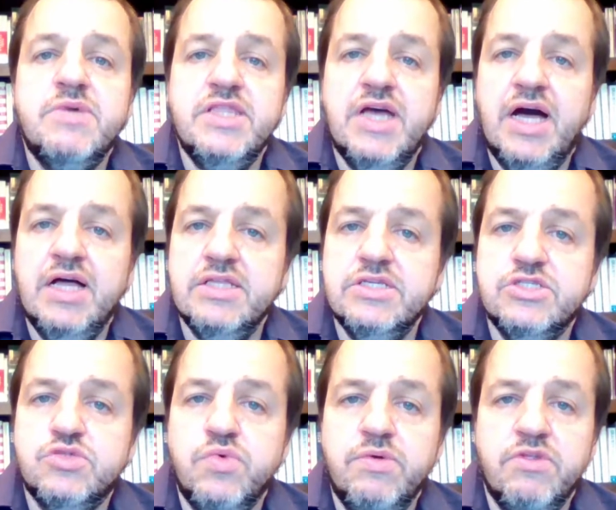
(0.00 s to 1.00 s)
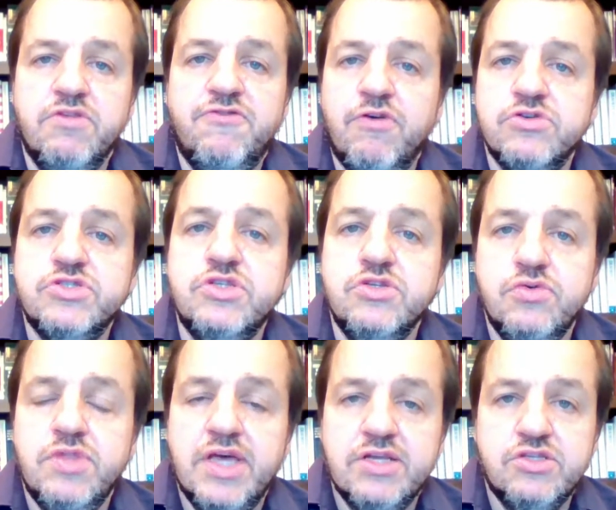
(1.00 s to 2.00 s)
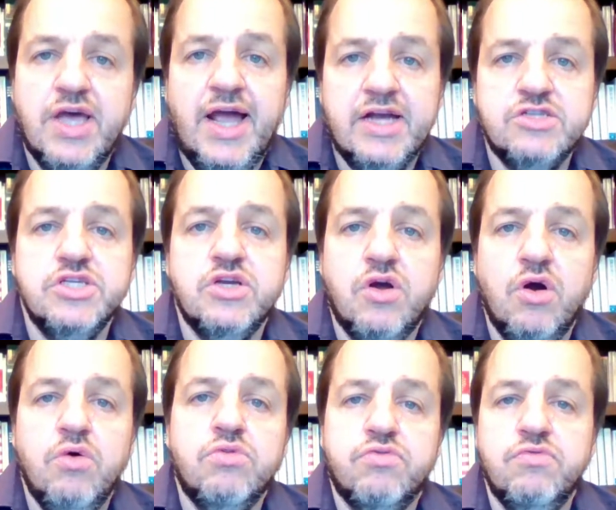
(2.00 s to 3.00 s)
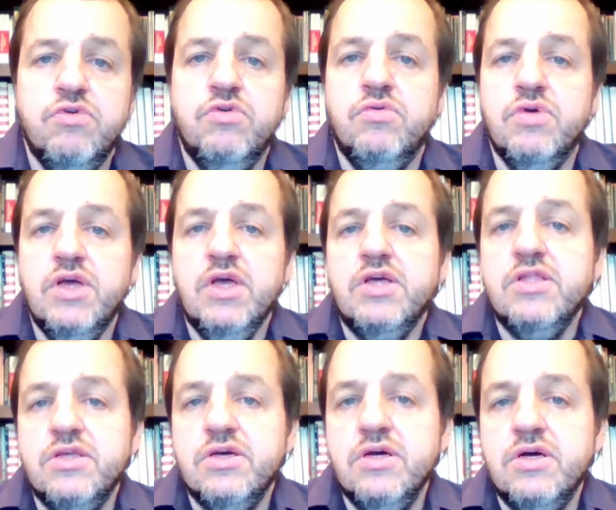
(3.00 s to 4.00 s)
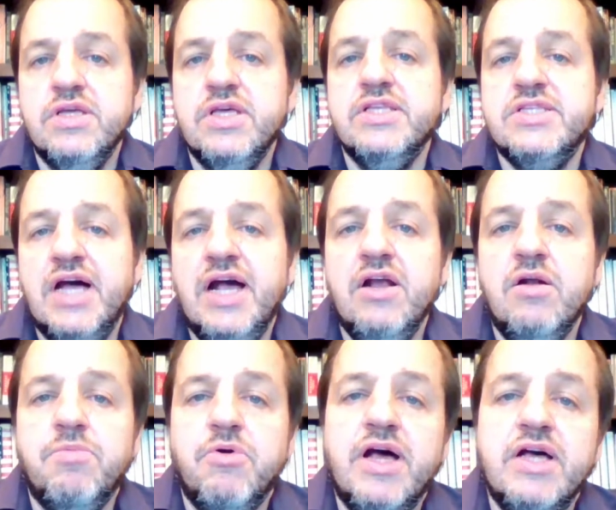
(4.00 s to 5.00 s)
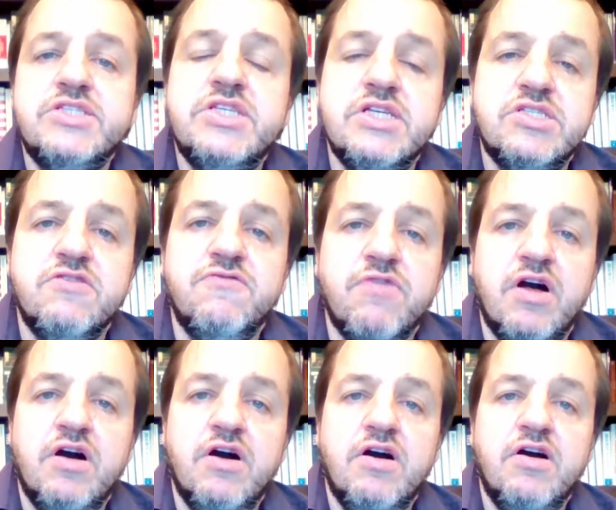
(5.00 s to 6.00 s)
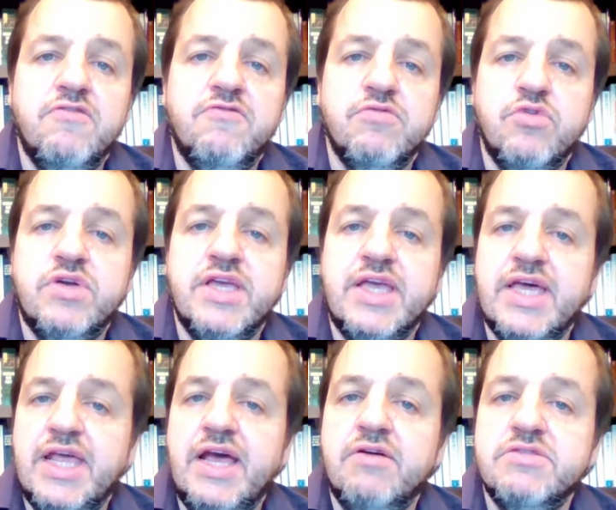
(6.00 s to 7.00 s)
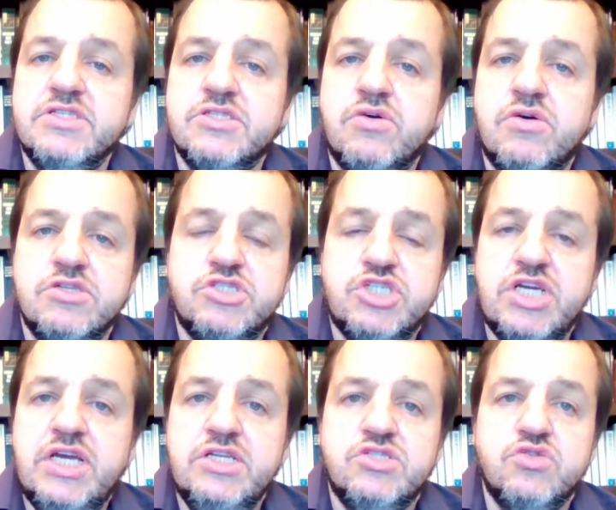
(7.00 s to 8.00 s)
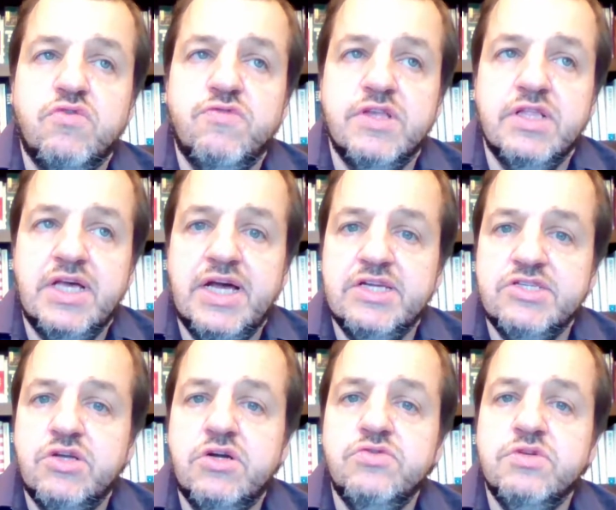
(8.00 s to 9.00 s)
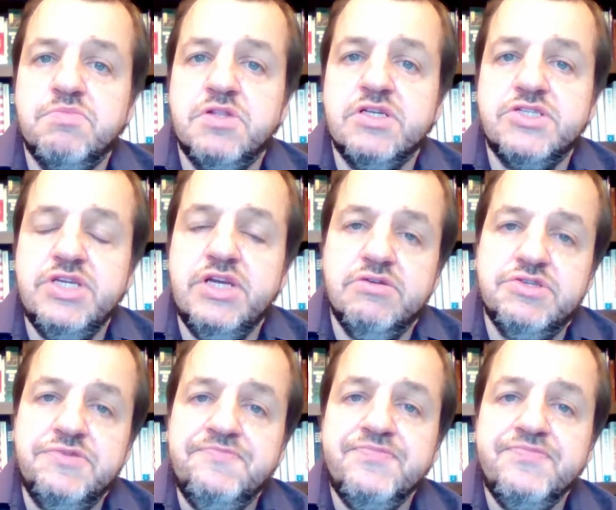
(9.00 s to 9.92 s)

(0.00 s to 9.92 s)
knowledge, we were the first to do that, to actually go through the entire process of looking at how these laws changed over the last 100+ years.